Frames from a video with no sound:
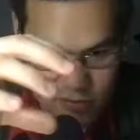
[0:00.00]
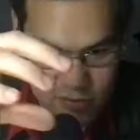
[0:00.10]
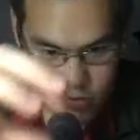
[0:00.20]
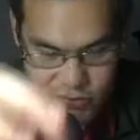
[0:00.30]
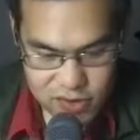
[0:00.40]

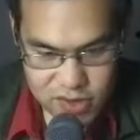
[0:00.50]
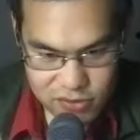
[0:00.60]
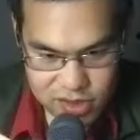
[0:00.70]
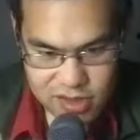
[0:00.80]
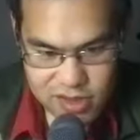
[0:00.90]
really,
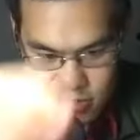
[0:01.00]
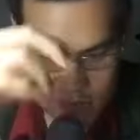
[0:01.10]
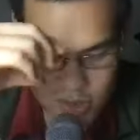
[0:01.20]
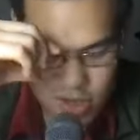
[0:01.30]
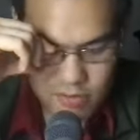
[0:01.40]
really
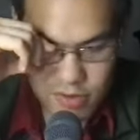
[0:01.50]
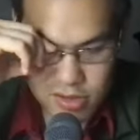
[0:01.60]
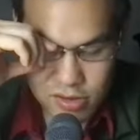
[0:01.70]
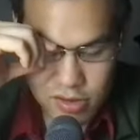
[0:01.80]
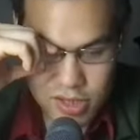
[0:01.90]
talking about
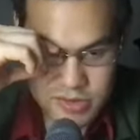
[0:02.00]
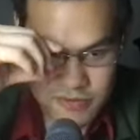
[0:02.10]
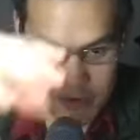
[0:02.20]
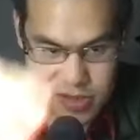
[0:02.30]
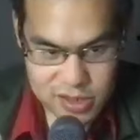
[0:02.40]
the laws of
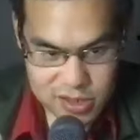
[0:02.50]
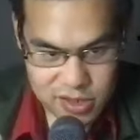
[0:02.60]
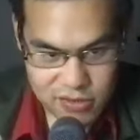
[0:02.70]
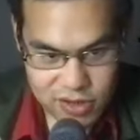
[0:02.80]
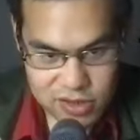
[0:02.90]
physics
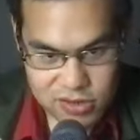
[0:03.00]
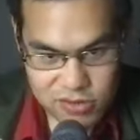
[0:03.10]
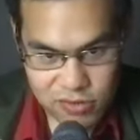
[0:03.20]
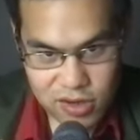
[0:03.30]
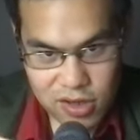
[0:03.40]
here, right? So,